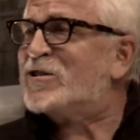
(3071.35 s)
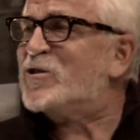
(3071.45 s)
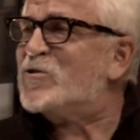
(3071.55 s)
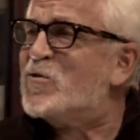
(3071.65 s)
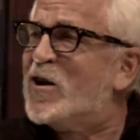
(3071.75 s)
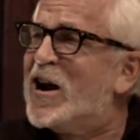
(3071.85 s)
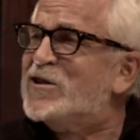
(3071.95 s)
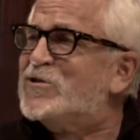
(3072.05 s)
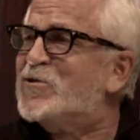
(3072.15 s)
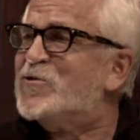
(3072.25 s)
to do what I
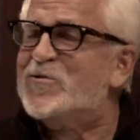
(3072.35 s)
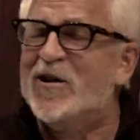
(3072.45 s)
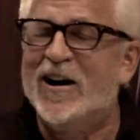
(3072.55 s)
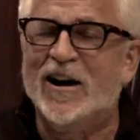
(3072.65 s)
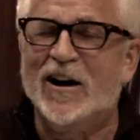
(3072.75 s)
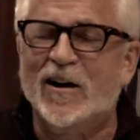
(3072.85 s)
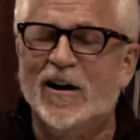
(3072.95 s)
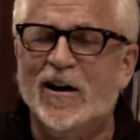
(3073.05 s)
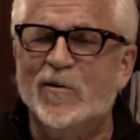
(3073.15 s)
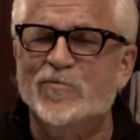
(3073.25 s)
do. Yeah. Uh,
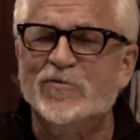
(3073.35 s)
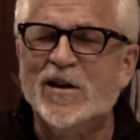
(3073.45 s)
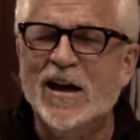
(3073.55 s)
um,